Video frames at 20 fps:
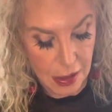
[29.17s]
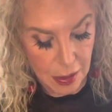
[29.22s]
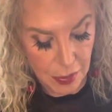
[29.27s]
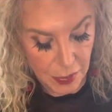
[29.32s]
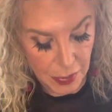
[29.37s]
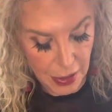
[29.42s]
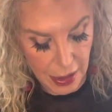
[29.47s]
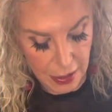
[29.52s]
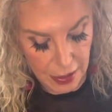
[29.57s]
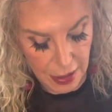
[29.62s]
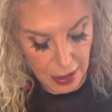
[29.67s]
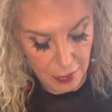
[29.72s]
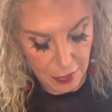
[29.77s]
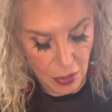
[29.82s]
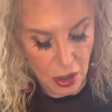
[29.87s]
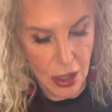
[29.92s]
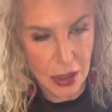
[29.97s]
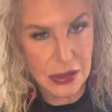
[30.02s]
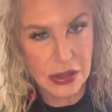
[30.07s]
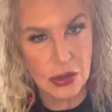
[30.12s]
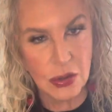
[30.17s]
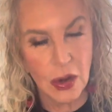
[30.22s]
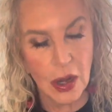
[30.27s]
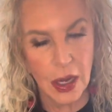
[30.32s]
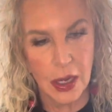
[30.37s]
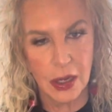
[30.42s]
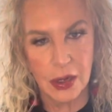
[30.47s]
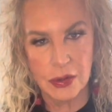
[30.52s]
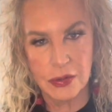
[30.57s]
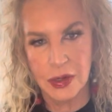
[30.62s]
But I'm also
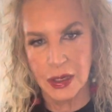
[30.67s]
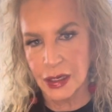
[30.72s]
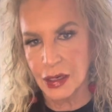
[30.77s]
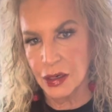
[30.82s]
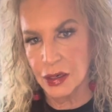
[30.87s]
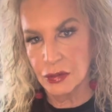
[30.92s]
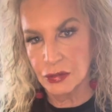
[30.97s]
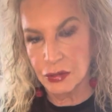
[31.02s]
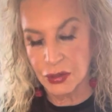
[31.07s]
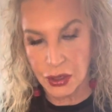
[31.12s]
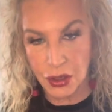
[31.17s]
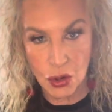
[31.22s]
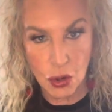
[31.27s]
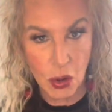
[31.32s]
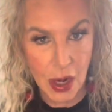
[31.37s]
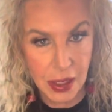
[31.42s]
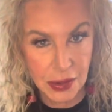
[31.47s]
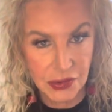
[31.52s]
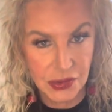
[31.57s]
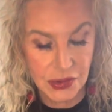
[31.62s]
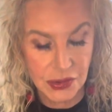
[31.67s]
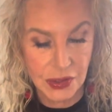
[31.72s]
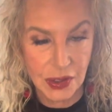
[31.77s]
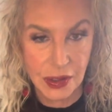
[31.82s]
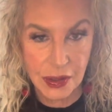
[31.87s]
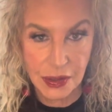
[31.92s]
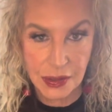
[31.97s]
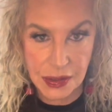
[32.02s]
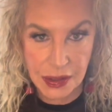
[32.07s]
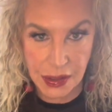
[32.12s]
honoring a request
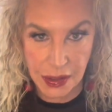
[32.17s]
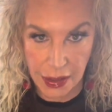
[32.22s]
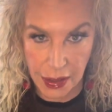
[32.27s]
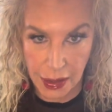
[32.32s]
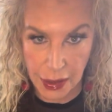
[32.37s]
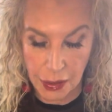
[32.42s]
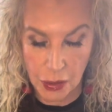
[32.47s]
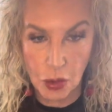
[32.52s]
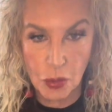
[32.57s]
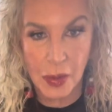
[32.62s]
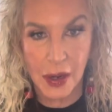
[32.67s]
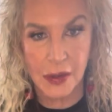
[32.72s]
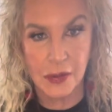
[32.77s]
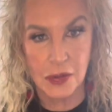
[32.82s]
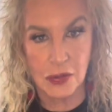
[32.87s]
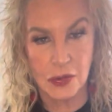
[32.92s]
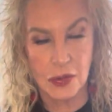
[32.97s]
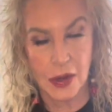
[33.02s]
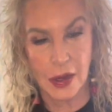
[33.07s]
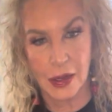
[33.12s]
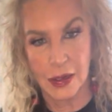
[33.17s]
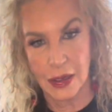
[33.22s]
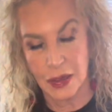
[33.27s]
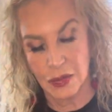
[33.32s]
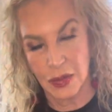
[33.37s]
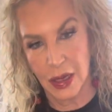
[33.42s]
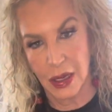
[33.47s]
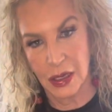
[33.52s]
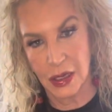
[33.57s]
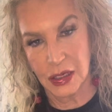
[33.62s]
today. Oh, by the way, I'm
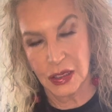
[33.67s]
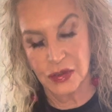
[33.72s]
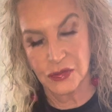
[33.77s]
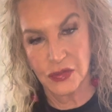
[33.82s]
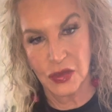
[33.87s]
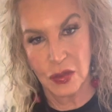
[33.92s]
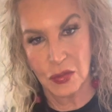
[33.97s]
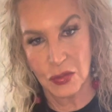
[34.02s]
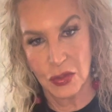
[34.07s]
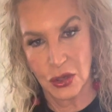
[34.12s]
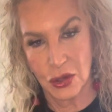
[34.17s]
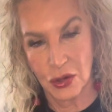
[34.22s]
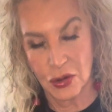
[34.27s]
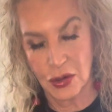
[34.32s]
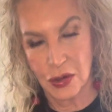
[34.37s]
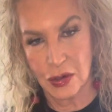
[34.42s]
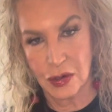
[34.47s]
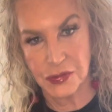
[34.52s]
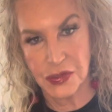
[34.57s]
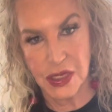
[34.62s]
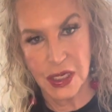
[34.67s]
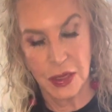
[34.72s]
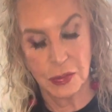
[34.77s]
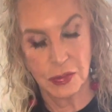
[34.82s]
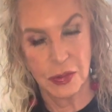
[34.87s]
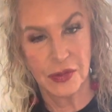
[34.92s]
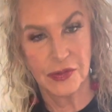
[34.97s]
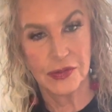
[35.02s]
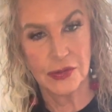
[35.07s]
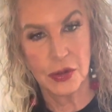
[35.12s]
Monica Van Buren of Tampa,
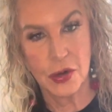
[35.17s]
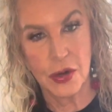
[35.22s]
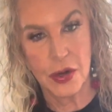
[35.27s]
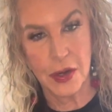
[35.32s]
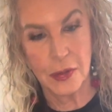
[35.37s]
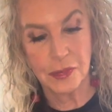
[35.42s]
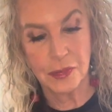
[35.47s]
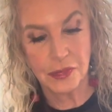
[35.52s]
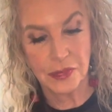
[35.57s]
Florida.